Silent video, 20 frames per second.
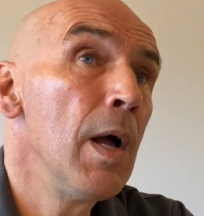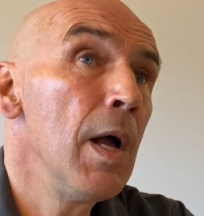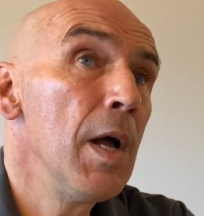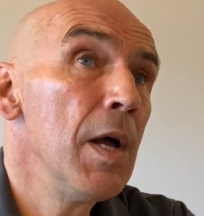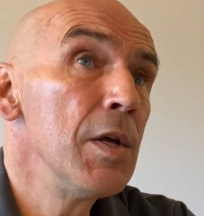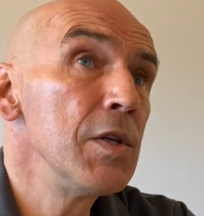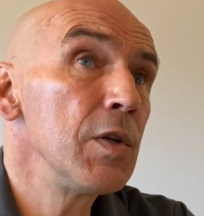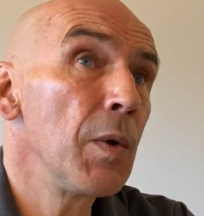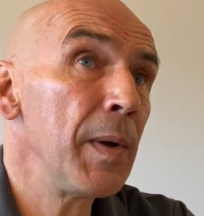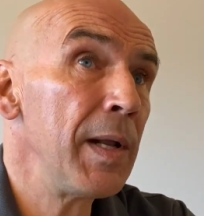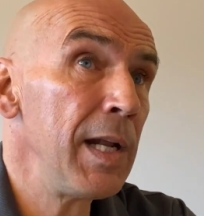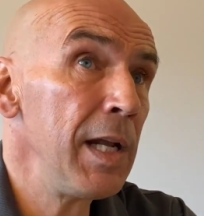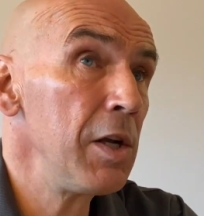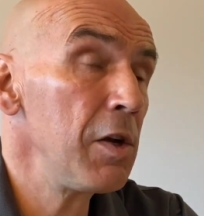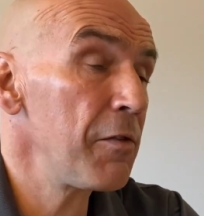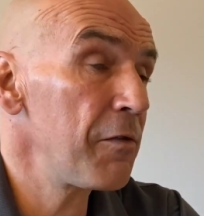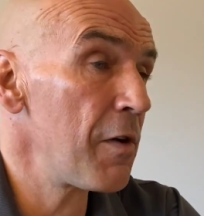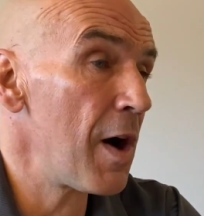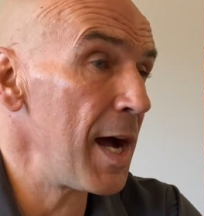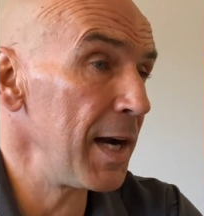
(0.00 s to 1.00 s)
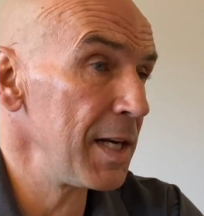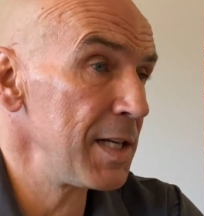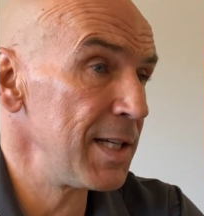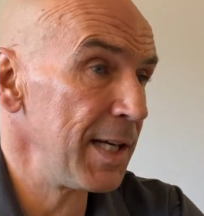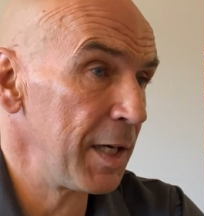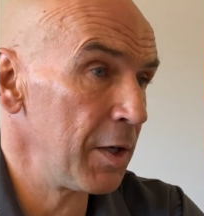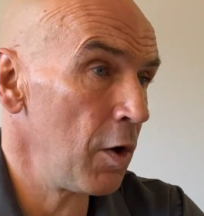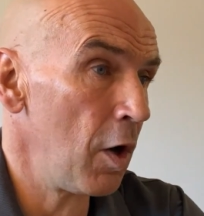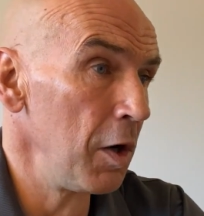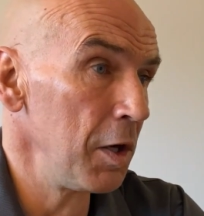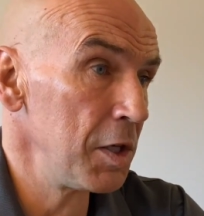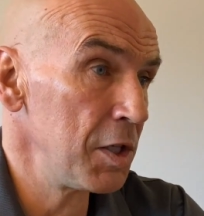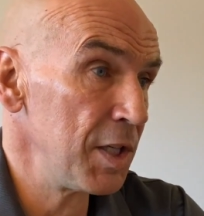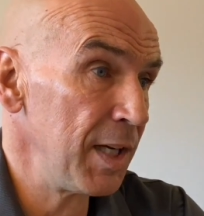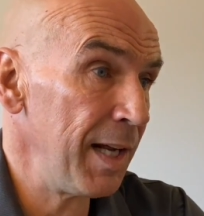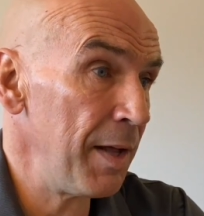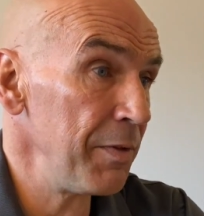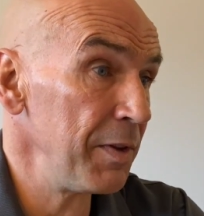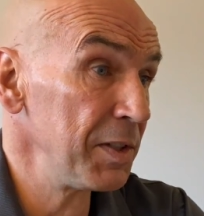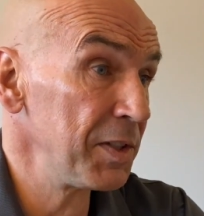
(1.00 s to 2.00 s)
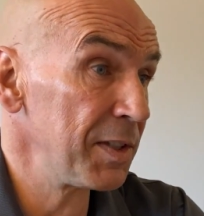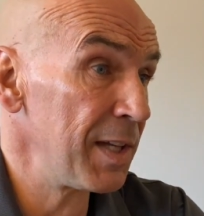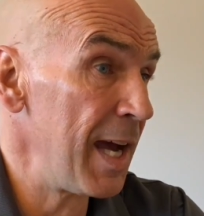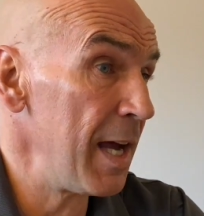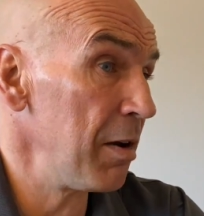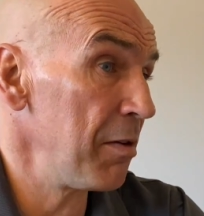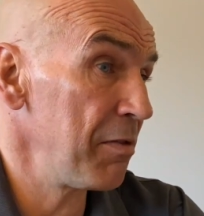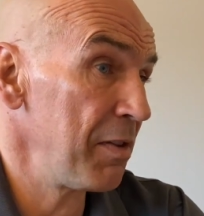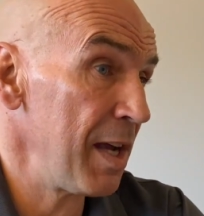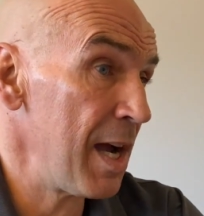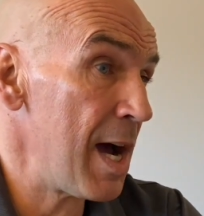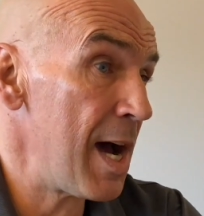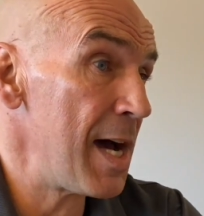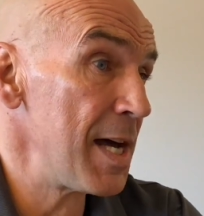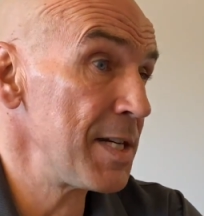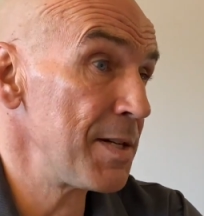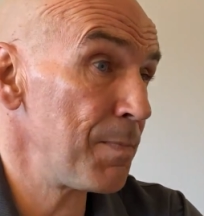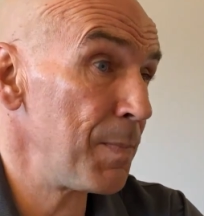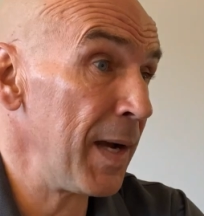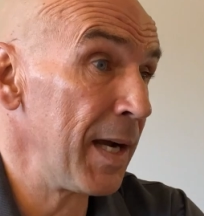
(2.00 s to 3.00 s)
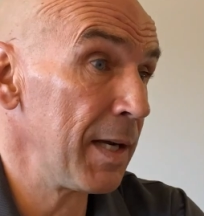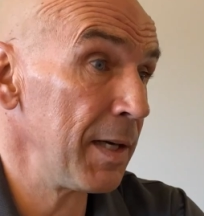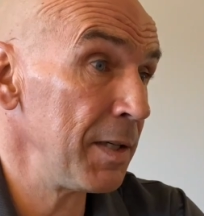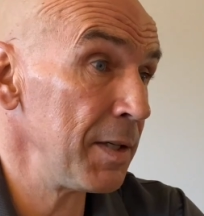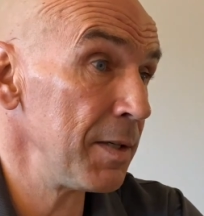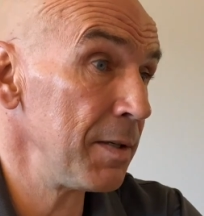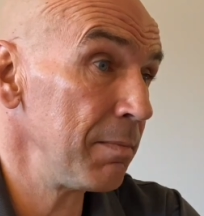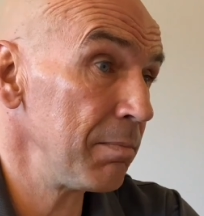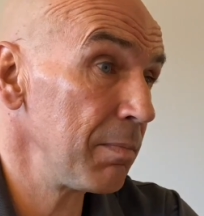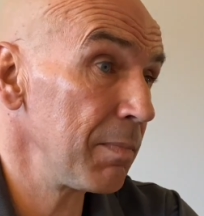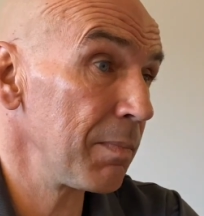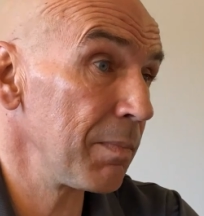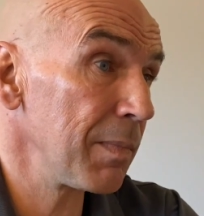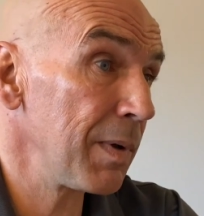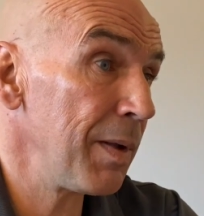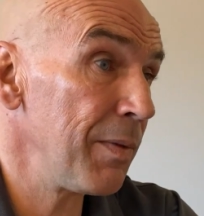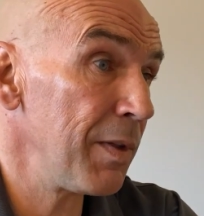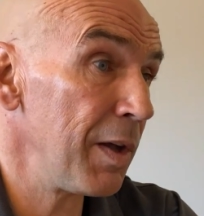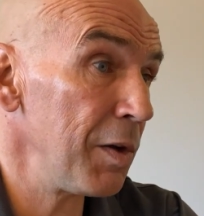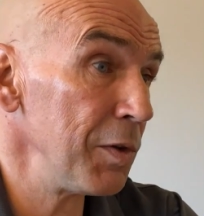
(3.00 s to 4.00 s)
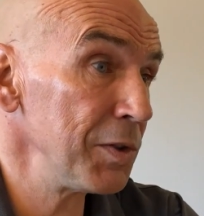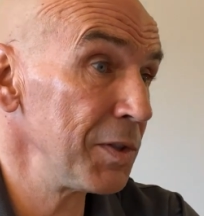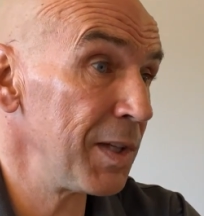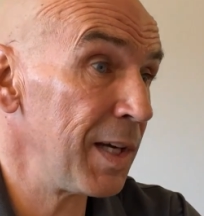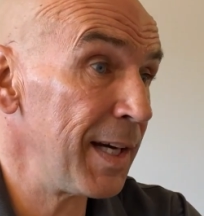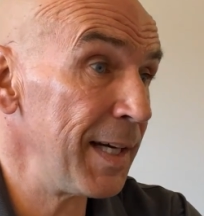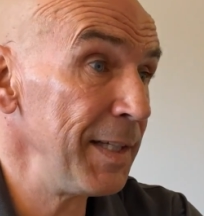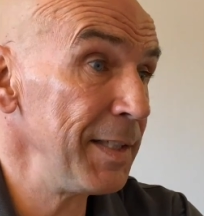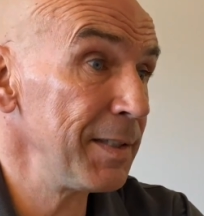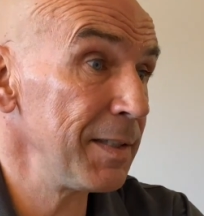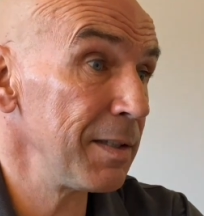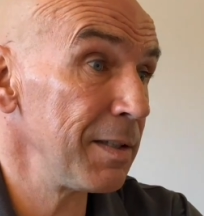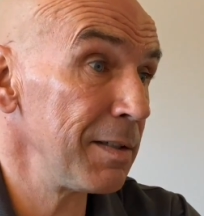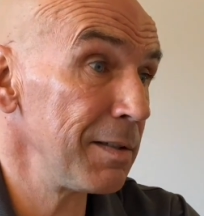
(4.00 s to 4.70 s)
So we needed to find a technology, and the state of the art back in those days,